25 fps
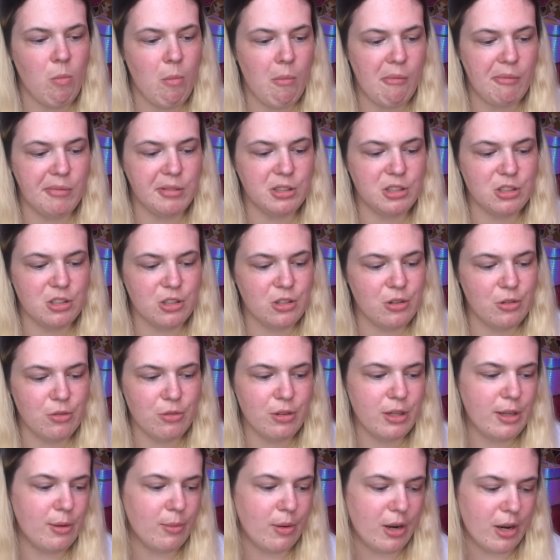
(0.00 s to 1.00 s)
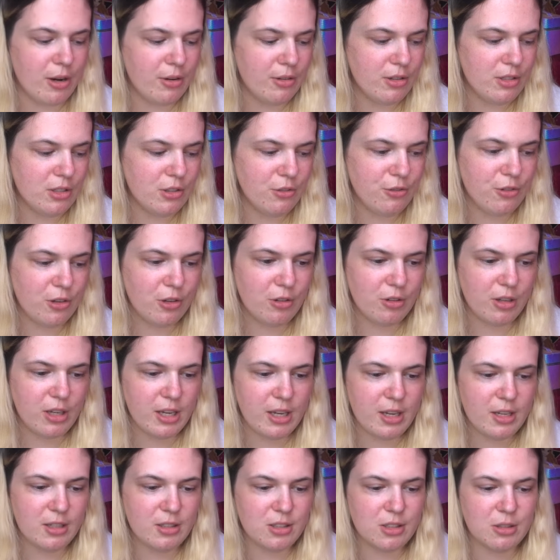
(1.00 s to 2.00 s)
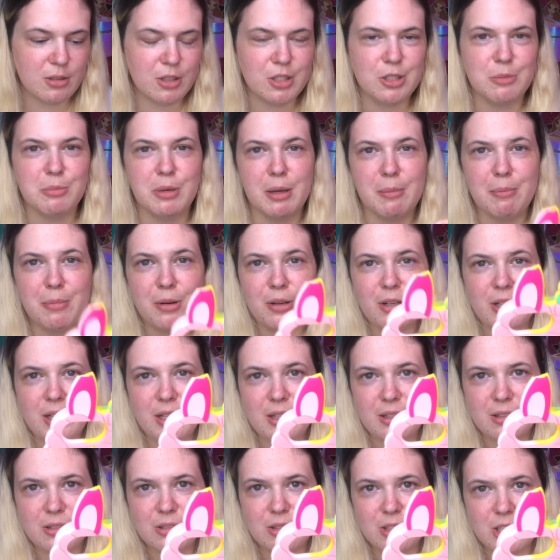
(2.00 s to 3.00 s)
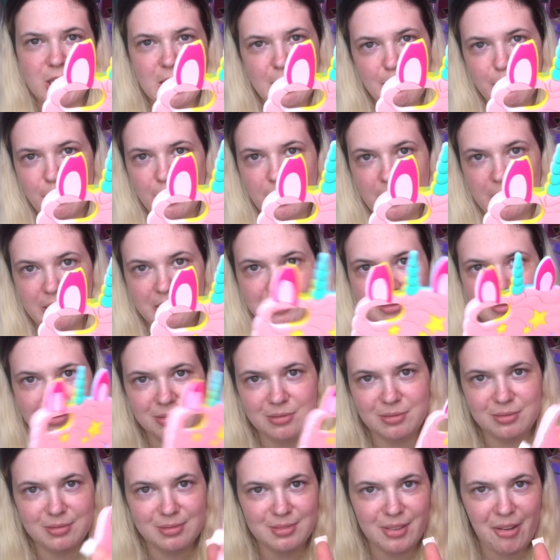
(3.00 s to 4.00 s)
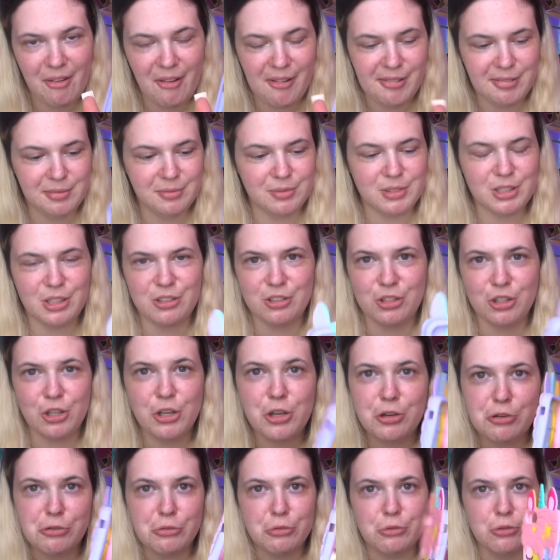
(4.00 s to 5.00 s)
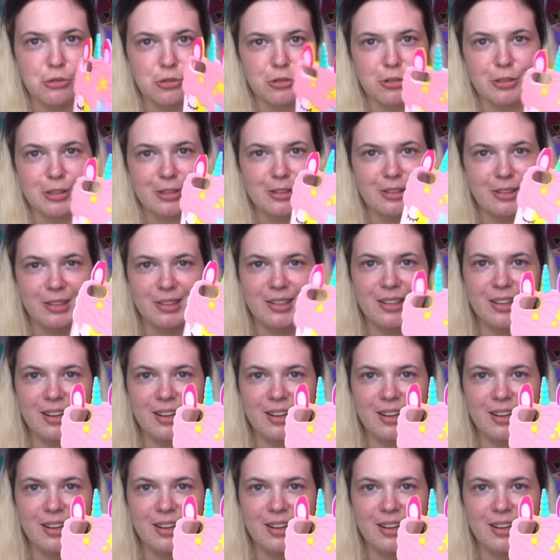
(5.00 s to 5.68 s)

Because I don't really wear it as a phone case because my bunnies nibble it. It's huge, look at it.